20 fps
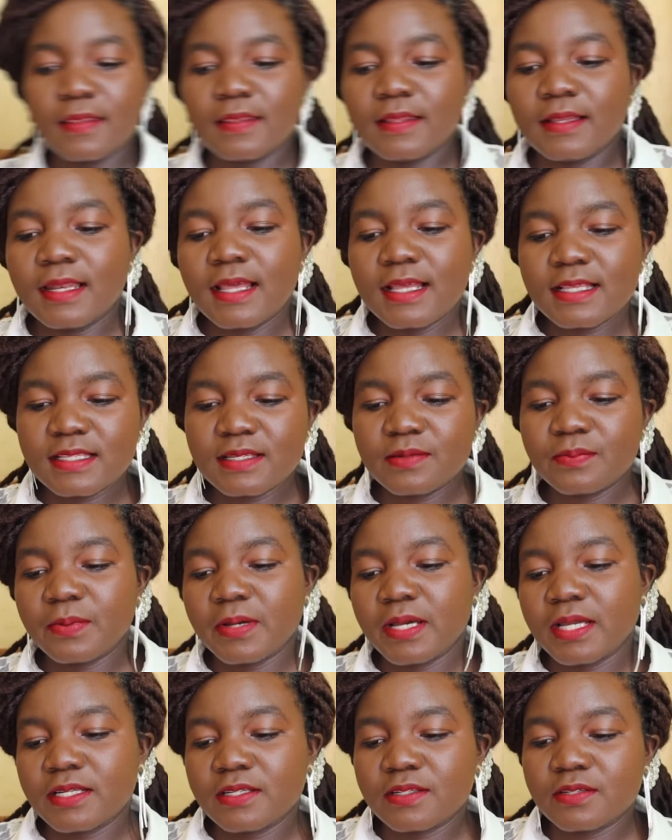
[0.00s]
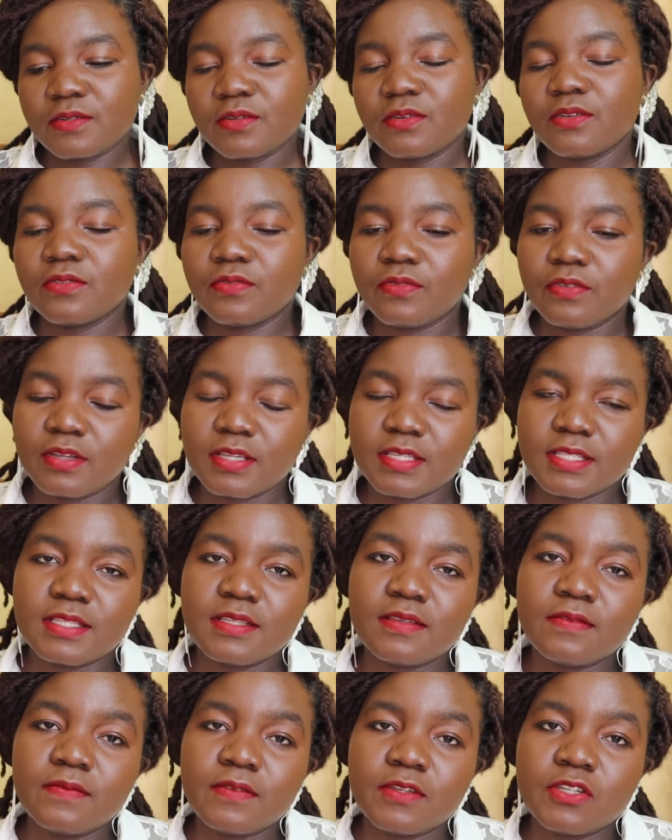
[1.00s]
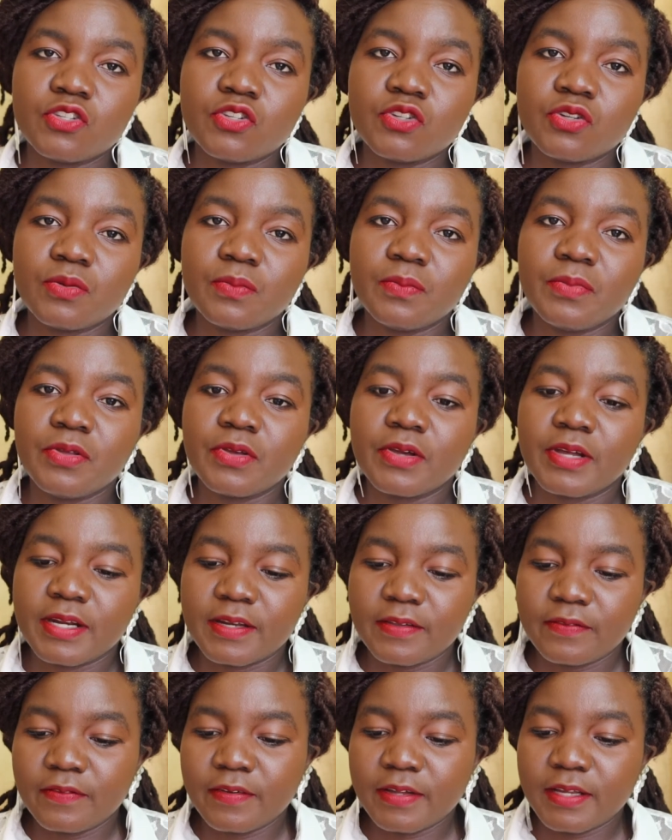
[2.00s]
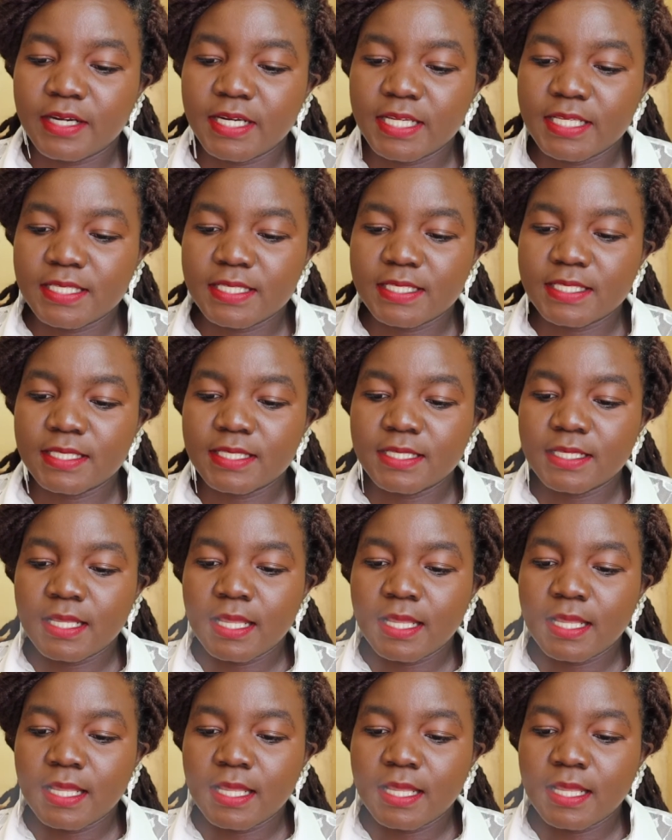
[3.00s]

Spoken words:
The last part of your CV should be your referees.